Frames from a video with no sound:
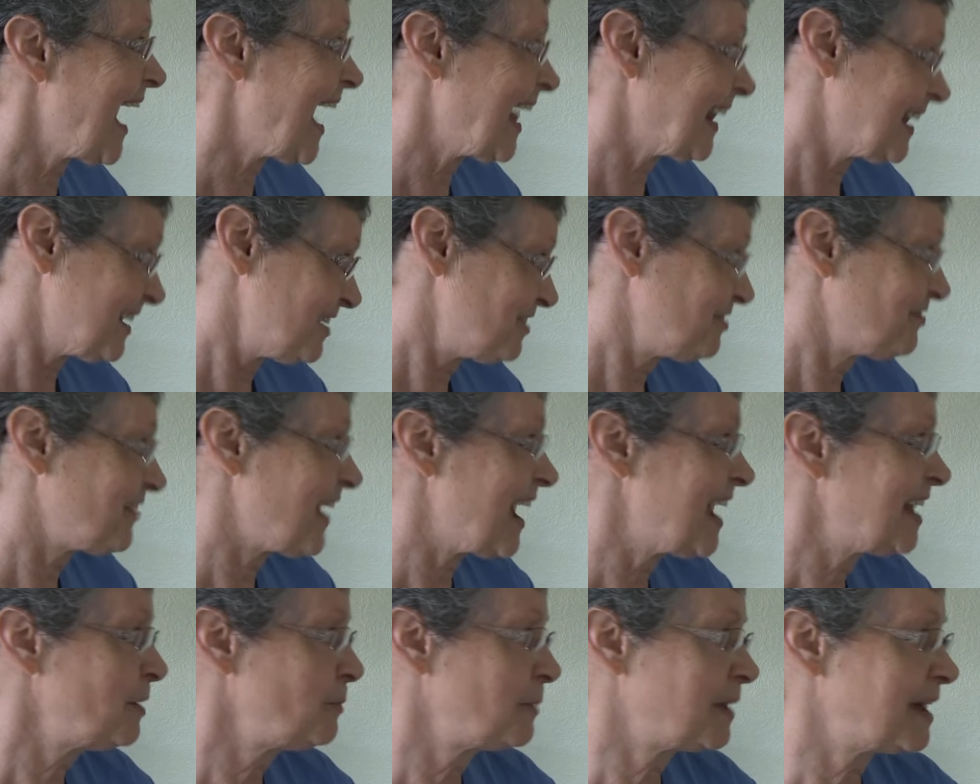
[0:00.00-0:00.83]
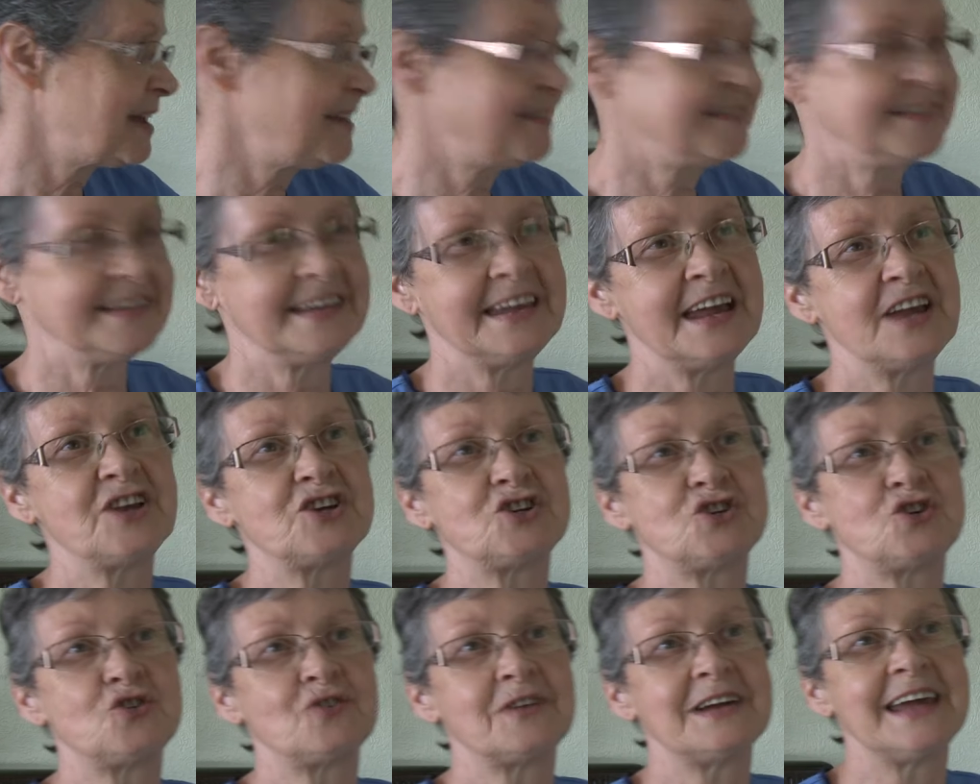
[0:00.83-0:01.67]
Allan fine. We can see
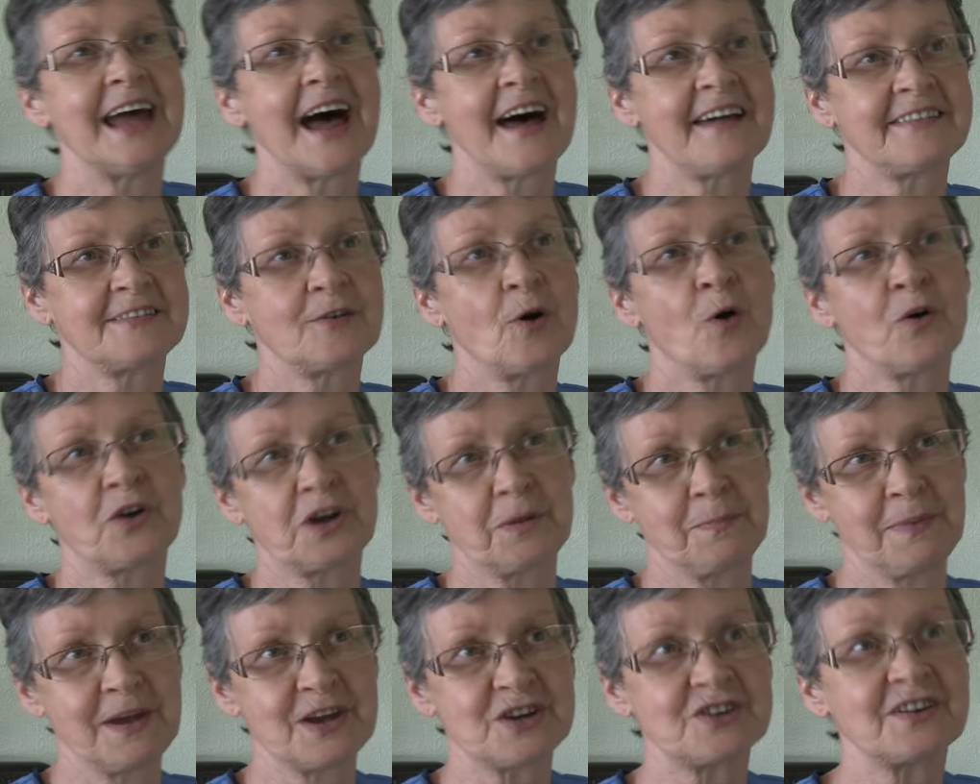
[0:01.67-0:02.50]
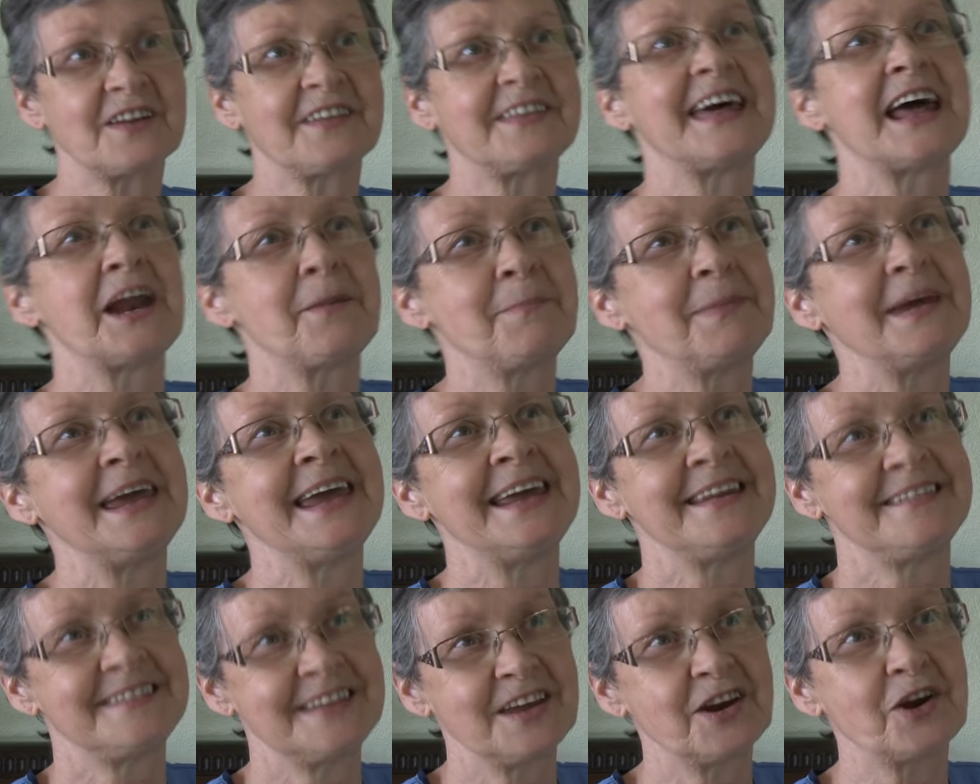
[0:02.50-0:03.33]
ensure he has the occupational therapy
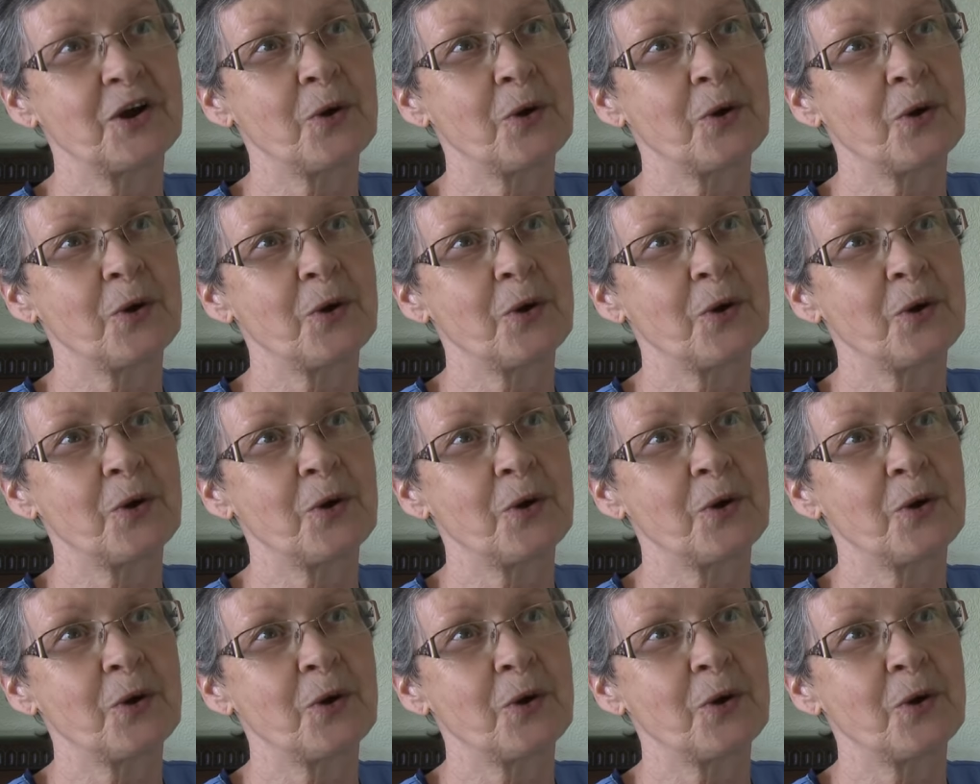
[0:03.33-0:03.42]
aids he